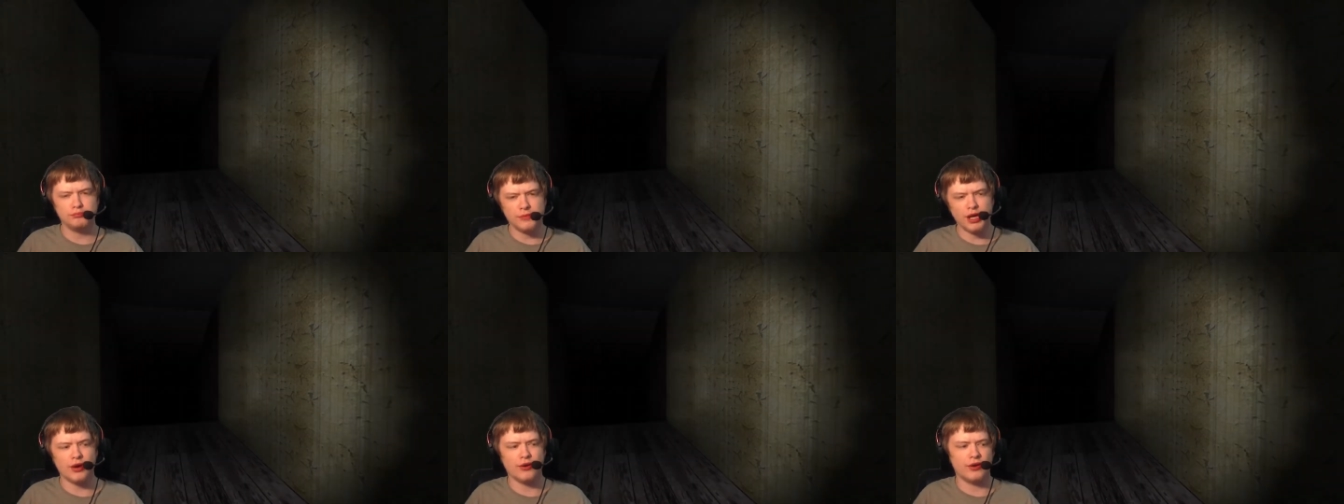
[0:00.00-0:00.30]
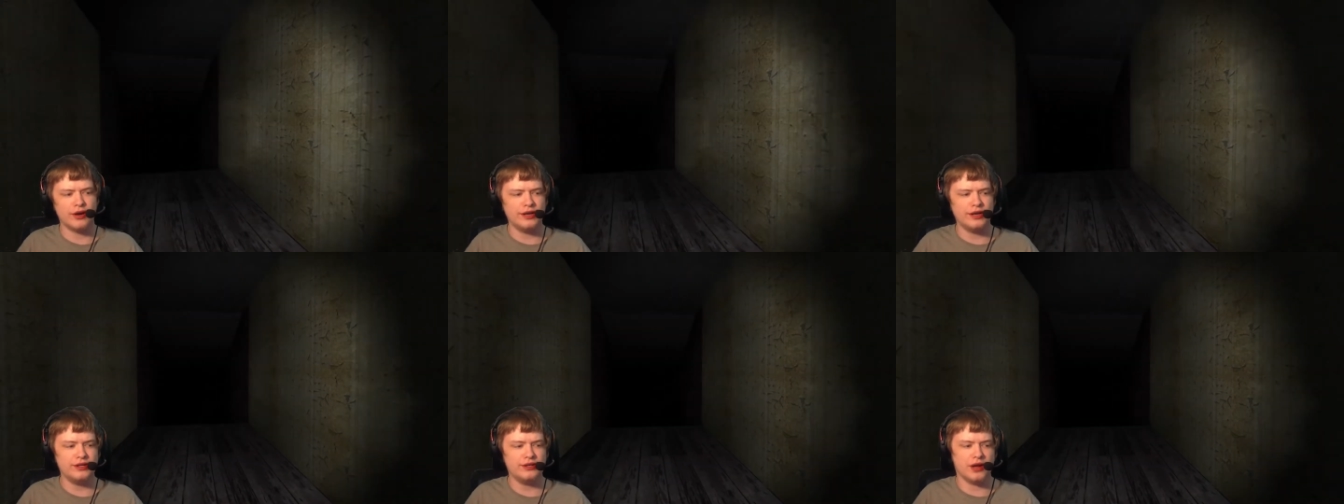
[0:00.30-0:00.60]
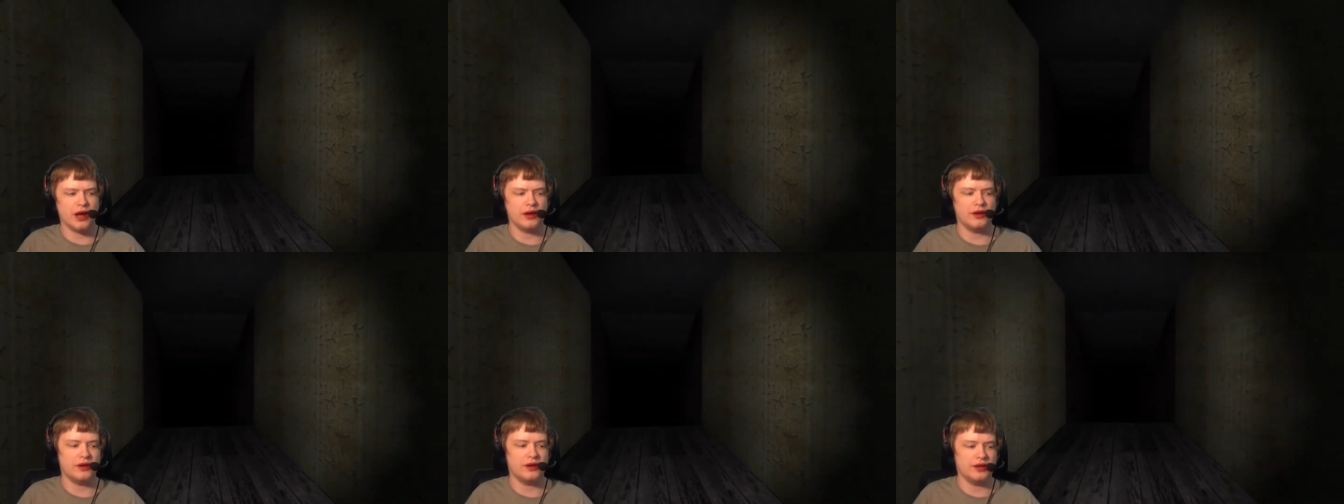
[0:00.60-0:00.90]
Alright,
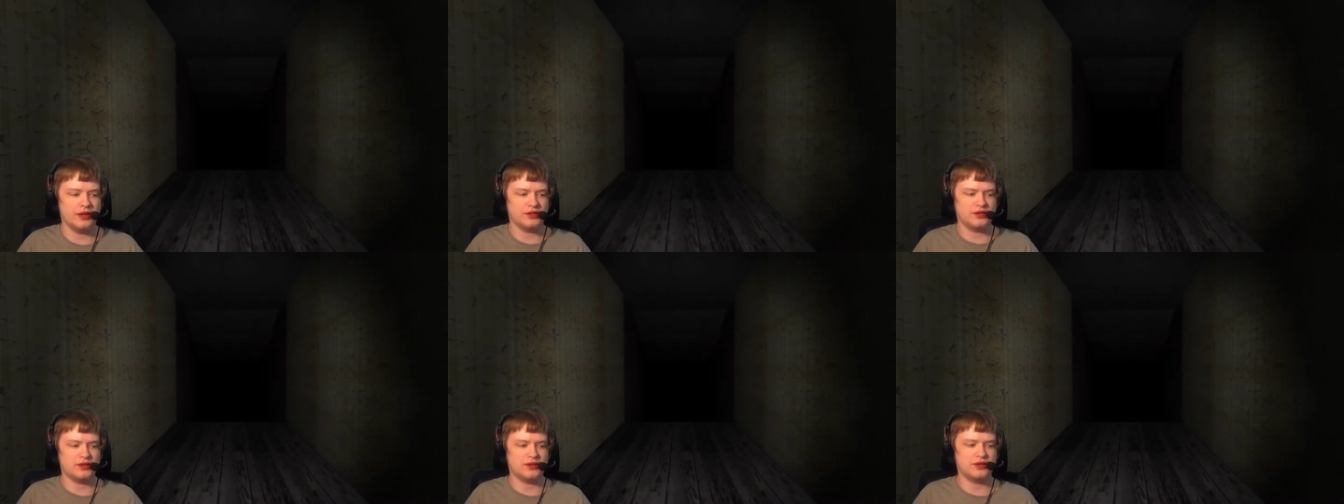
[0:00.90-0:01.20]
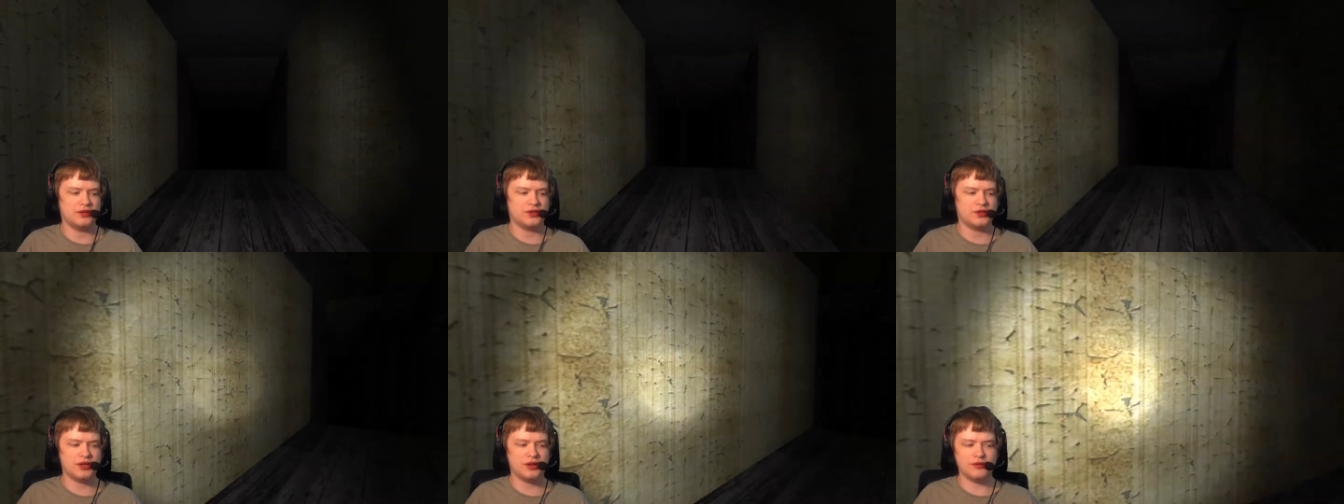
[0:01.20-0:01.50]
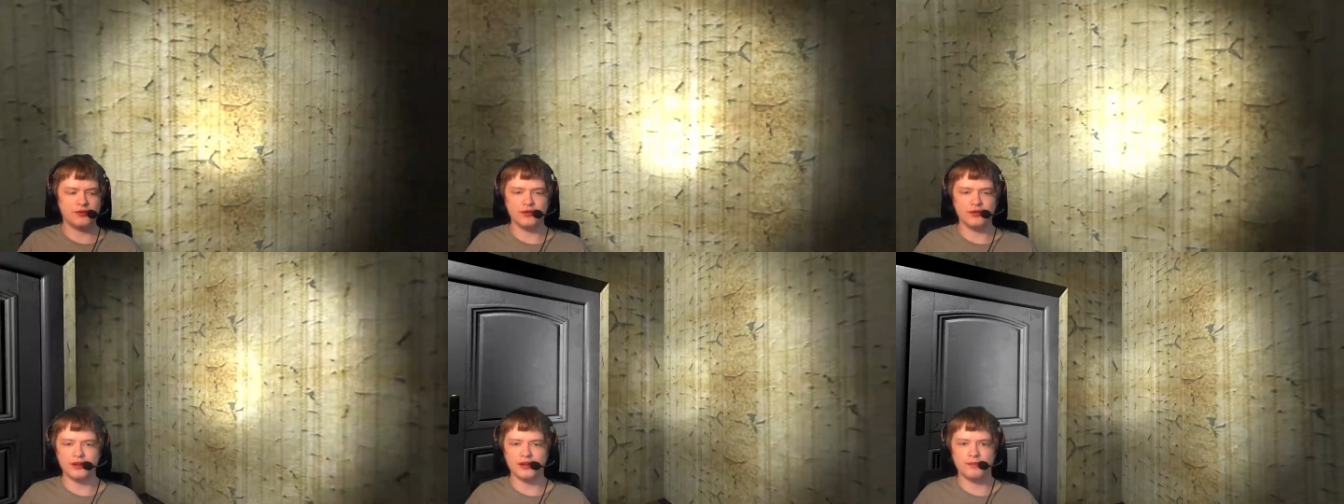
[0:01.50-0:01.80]
not it's, it's
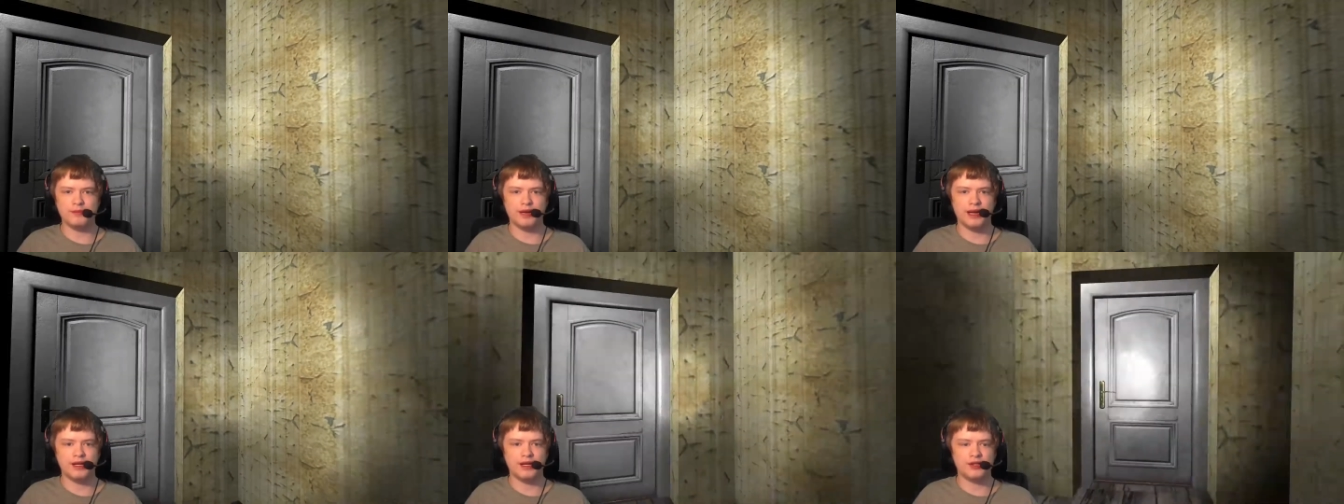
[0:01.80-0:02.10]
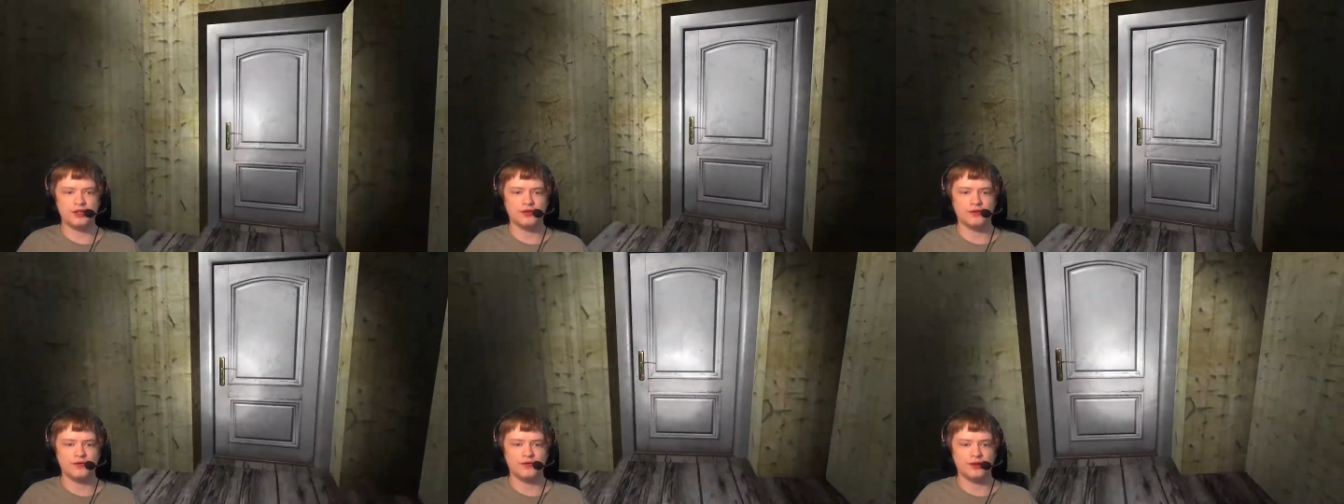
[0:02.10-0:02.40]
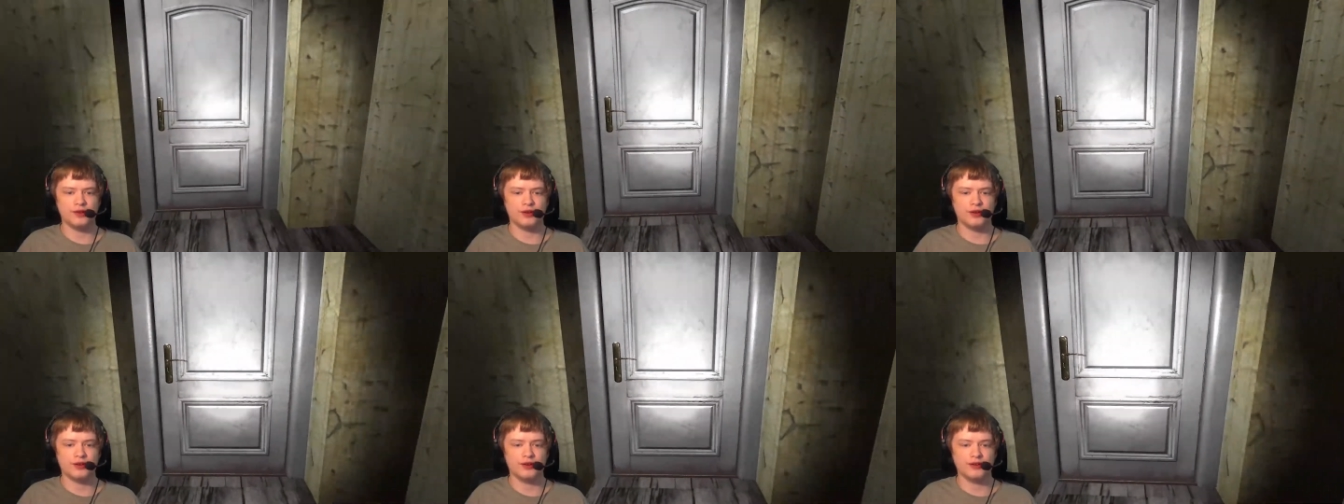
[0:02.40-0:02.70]
not looking bad so
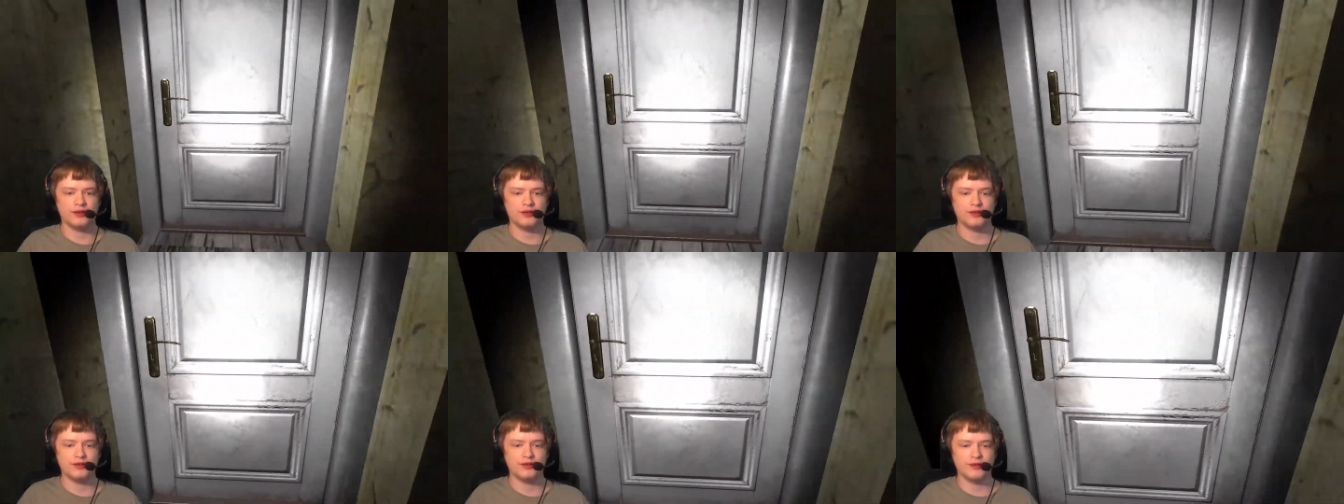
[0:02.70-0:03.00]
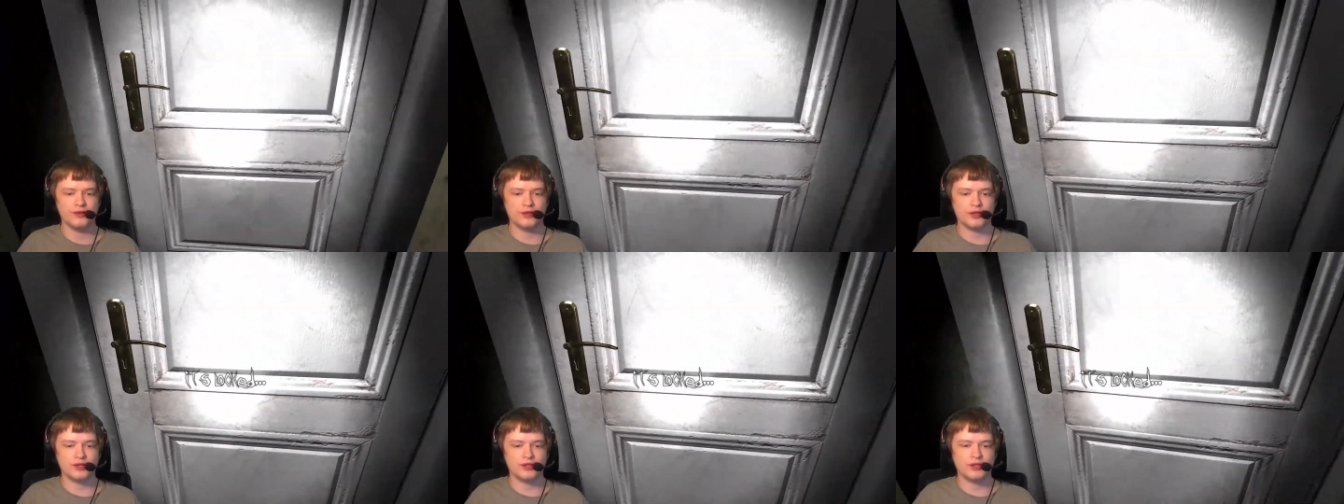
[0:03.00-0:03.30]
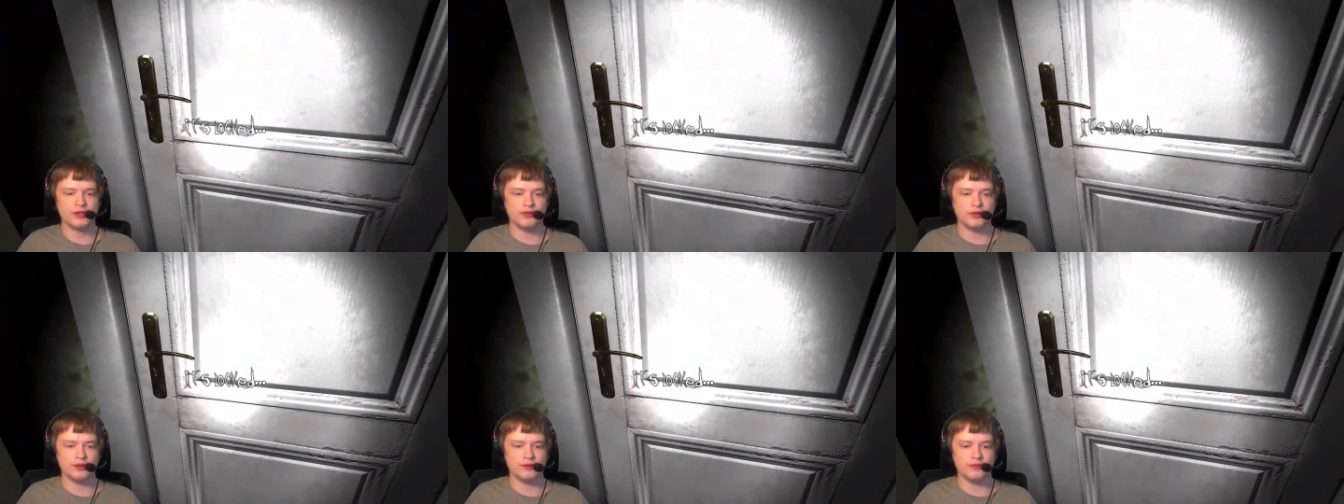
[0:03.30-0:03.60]
far. It's
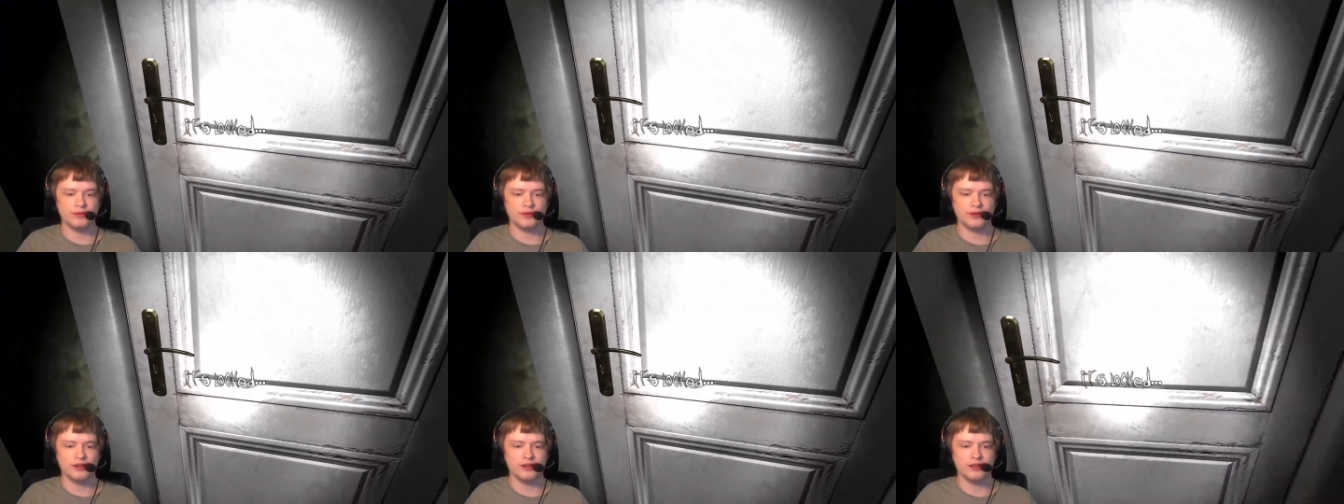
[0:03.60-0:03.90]
actually looking pretty